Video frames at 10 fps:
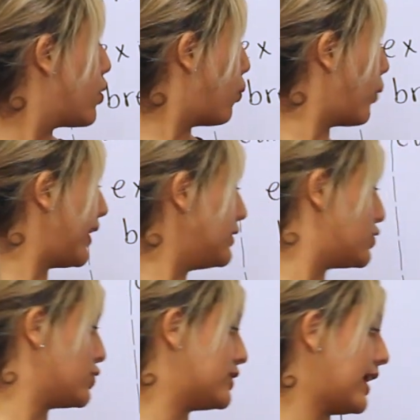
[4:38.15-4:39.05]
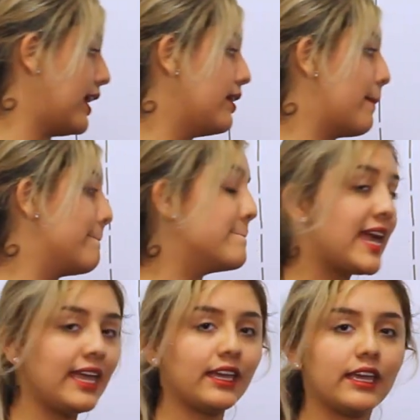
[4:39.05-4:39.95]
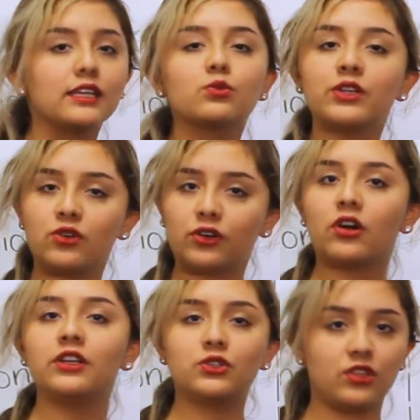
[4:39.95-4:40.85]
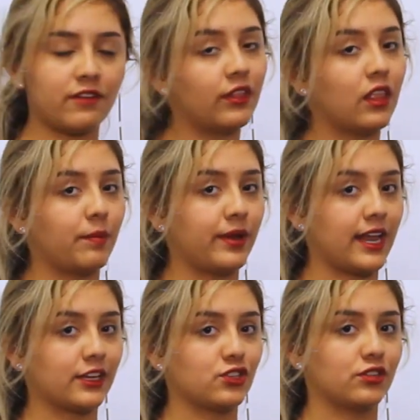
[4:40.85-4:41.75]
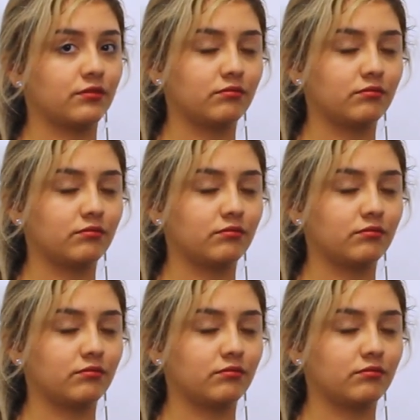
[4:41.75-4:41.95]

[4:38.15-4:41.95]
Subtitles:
When you say make is when you're going to develop an action.